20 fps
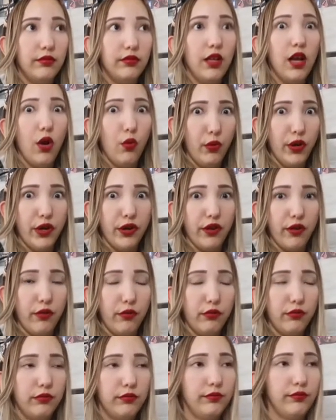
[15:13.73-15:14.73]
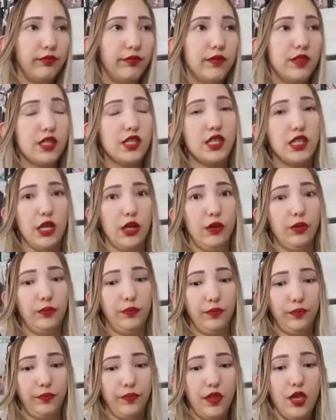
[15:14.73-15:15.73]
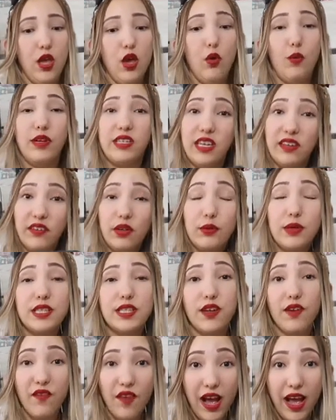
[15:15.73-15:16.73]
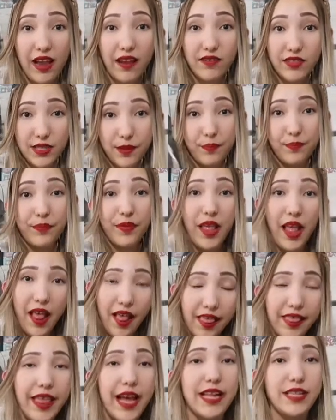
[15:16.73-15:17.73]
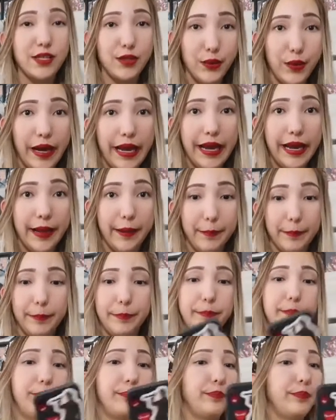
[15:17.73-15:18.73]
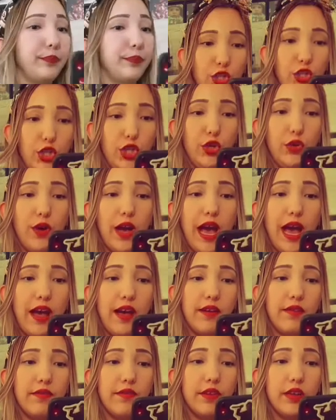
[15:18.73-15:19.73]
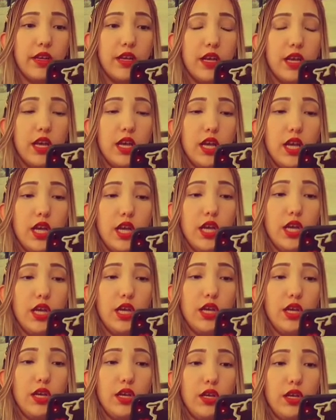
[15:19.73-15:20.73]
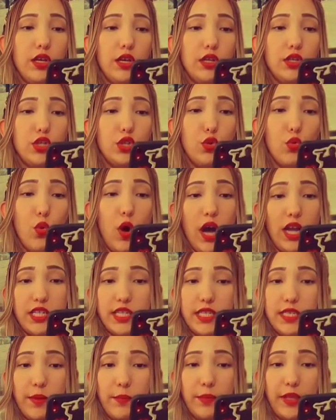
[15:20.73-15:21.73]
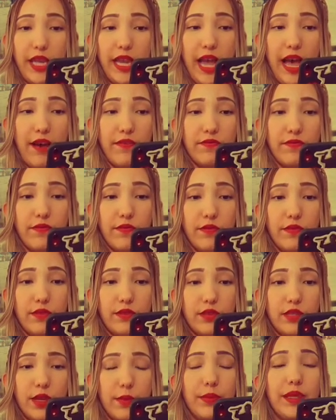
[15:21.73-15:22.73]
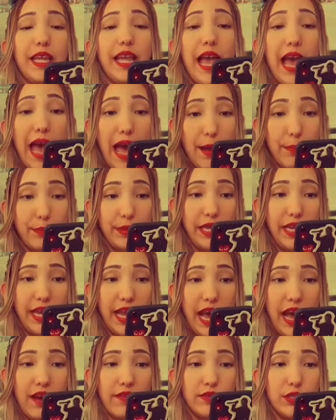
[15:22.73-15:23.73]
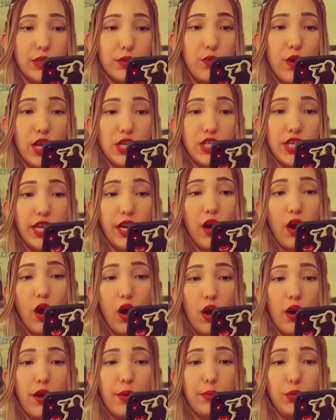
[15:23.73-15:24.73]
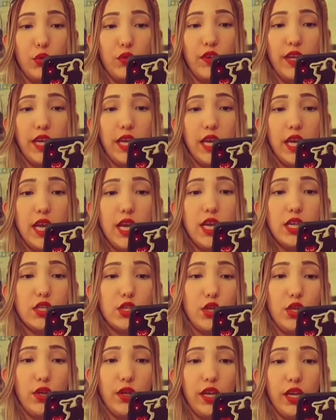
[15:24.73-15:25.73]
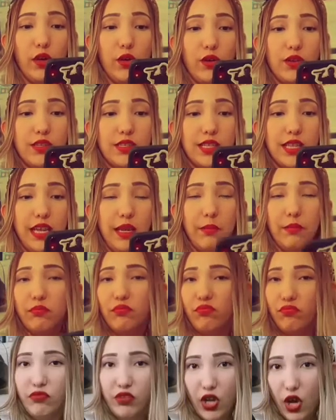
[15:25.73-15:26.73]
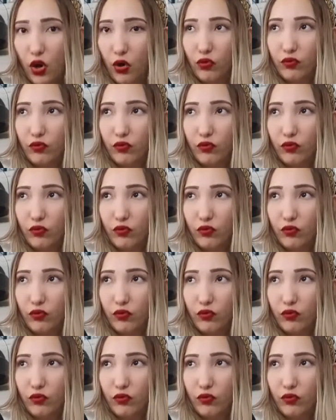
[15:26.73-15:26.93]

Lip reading: a weirdo. So whichever one survives, that's who I am. Do you have to watch something happy after watching a horror movie so you can go to sleep? No.